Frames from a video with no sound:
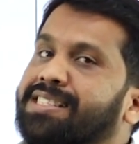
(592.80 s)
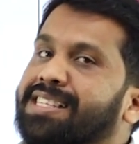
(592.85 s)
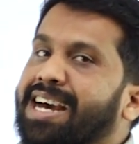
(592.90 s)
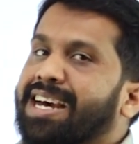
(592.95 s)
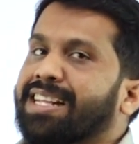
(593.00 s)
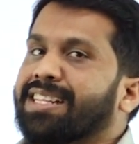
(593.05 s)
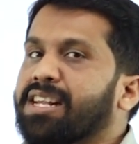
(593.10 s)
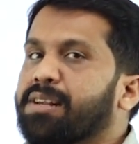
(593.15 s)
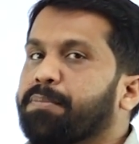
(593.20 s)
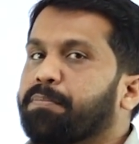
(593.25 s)

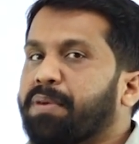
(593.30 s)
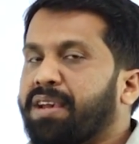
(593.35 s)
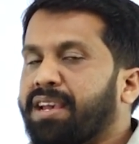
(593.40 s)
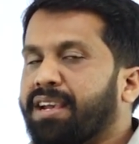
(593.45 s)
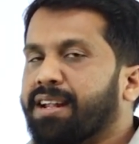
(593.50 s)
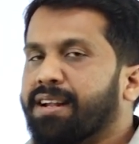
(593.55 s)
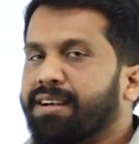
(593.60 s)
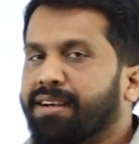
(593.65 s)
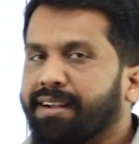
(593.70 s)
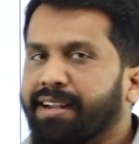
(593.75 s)
salary
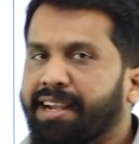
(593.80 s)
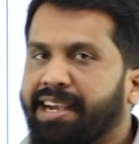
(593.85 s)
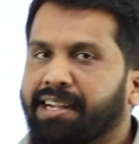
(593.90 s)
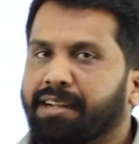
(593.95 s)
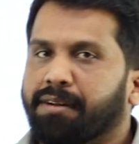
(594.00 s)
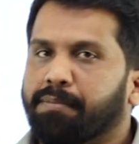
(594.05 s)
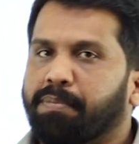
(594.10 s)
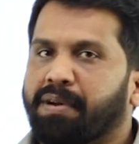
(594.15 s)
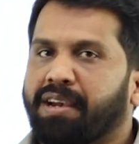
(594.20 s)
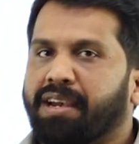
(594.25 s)
paid,
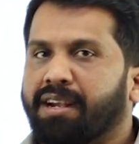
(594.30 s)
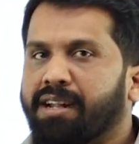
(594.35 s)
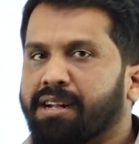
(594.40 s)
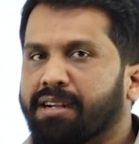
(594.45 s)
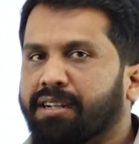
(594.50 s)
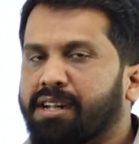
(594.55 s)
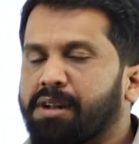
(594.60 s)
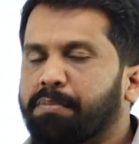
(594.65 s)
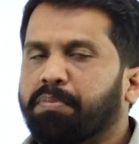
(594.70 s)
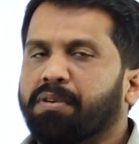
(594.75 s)
rent paid,
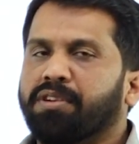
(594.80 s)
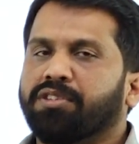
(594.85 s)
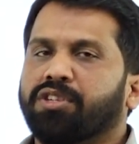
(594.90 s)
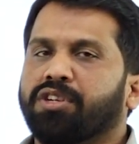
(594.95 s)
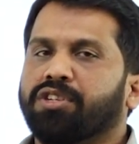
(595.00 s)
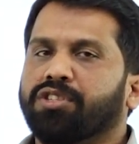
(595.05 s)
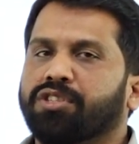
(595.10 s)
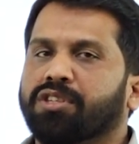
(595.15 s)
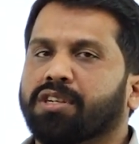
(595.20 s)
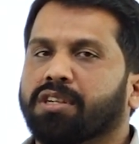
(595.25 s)

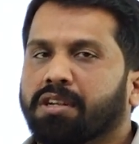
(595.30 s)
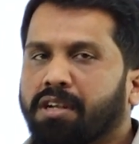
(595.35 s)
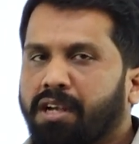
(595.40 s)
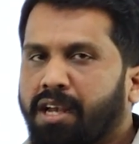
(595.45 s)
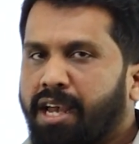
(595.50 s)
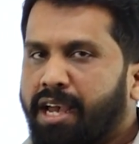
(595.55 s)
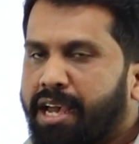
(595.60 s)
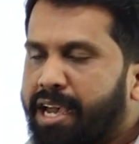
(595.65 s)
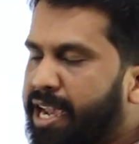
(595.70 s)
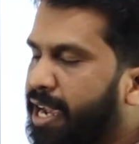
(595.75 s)
depreciation,
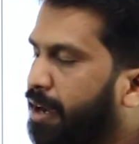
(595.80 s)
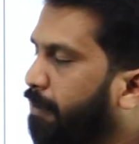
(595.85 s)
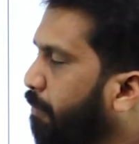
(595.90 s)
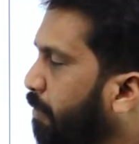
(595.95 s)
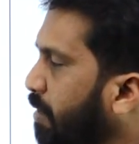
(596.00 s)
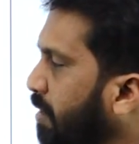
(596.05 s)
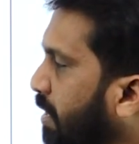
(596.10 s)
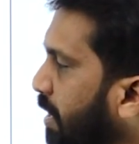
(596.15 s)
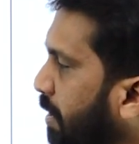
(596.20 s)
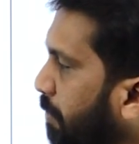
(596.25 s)

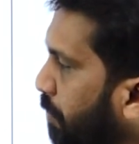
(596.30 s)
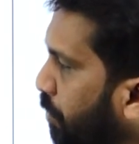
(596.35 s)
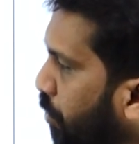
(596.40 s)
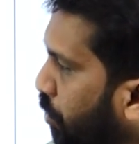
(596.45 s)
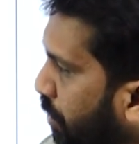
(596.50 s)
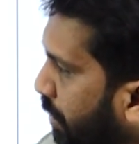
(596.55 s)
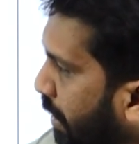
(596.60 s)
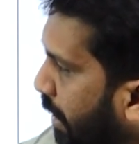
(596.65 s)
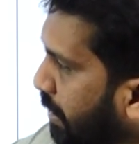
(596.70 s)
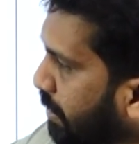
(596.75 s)
everything we
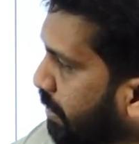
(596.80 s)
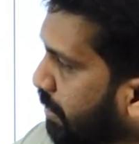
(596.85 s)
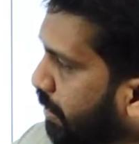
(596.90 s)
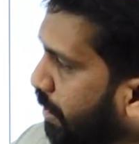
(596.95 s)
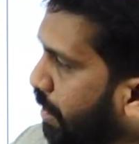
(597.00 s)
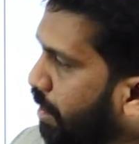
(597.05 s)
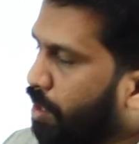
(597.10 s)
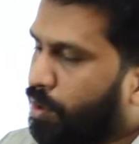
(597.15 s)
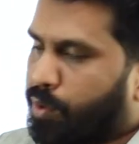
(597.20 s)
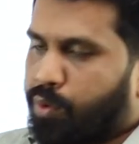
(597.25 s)
should
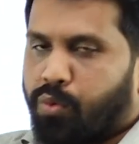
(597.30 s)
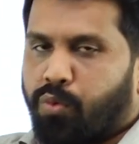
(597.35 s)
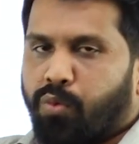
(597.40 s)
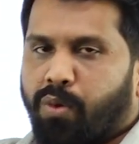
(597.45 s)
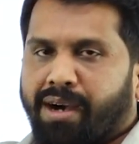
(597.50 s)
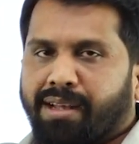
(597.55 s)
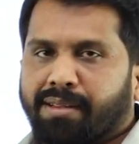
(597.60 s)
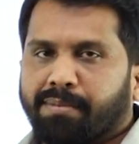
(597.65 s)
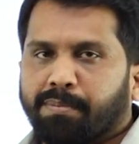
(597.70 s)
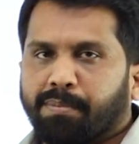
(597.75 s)
consider
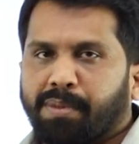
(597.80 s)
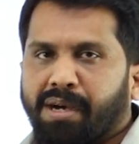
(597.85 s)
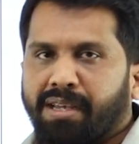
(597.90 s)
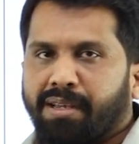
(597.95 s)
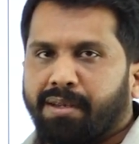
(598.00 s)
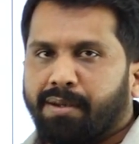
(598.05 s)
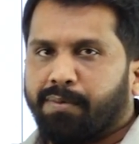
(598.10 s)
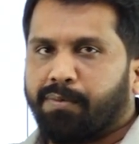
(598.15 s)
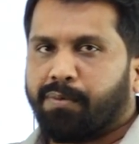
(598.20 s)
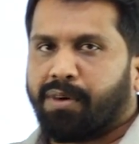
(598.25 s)
one
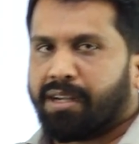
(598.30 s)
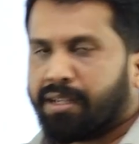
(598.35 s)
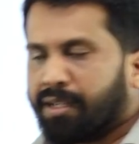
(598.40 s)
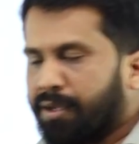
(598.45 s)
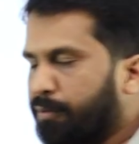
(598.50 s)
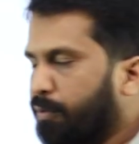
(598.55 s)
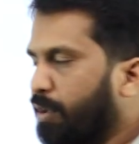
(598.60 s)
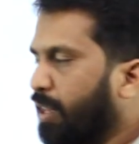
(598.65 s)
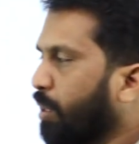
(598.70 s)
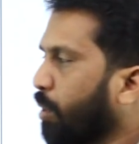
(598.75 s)
by one.
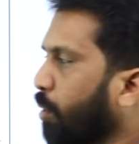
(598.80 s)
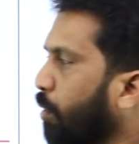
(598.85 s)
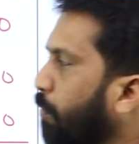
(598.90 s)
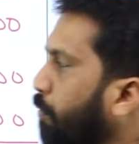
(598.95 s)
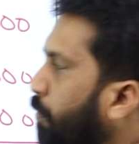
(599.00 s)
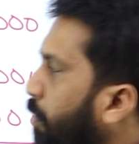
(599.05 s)
We'll go